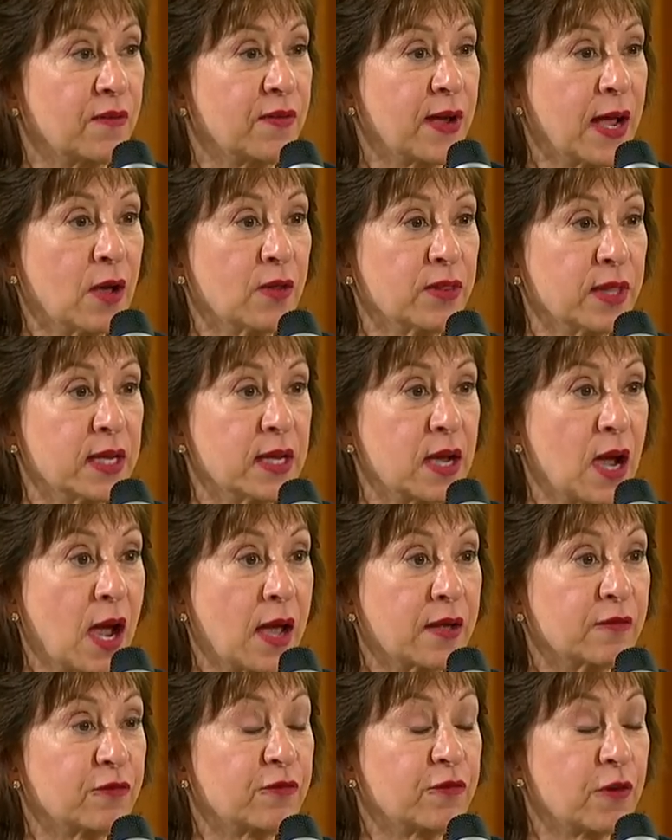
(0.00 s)
of how they
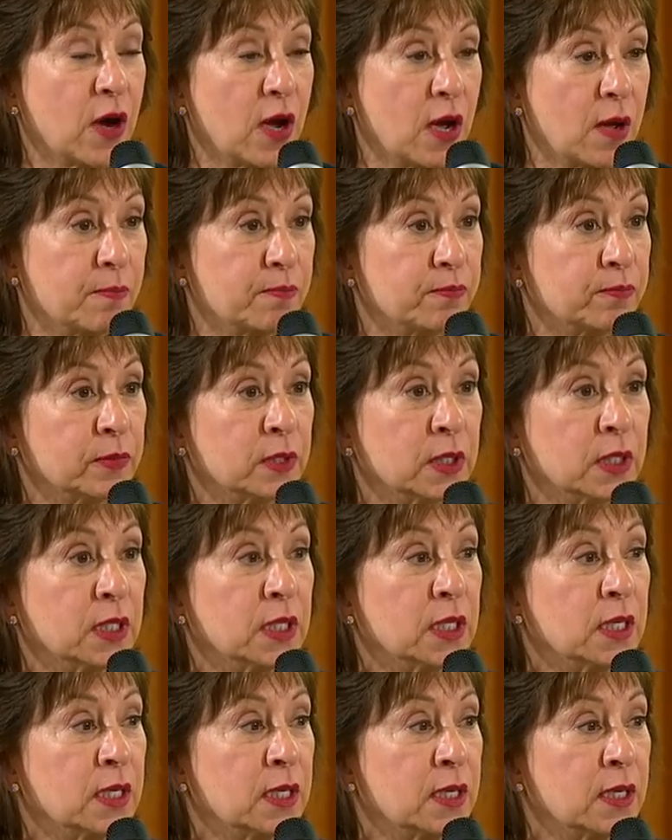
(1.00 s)
got from
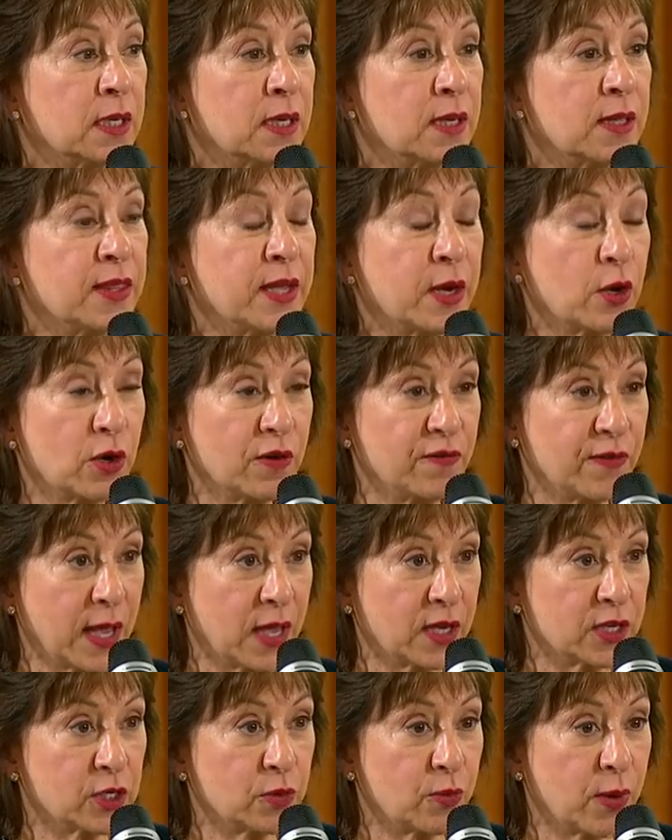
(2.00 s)
their
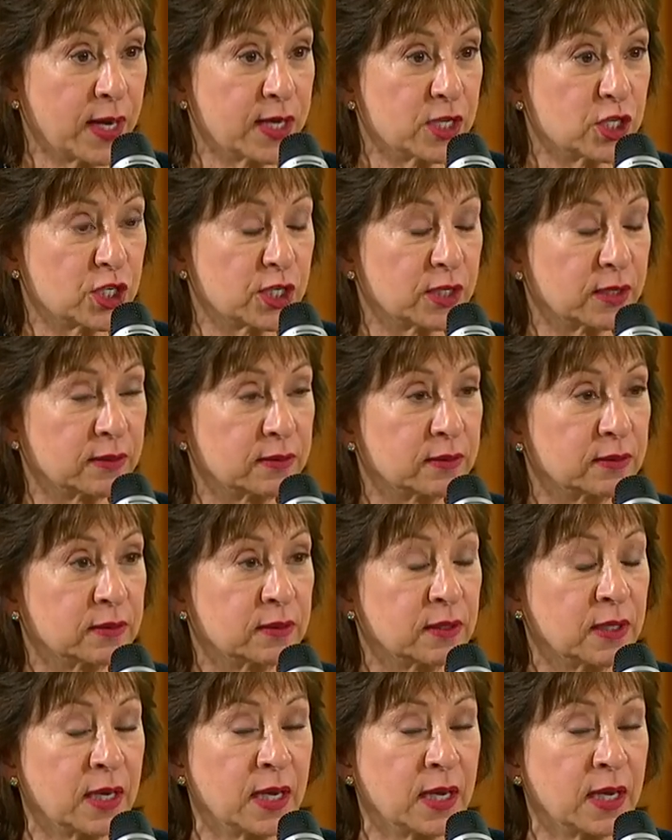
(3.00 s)
evaluation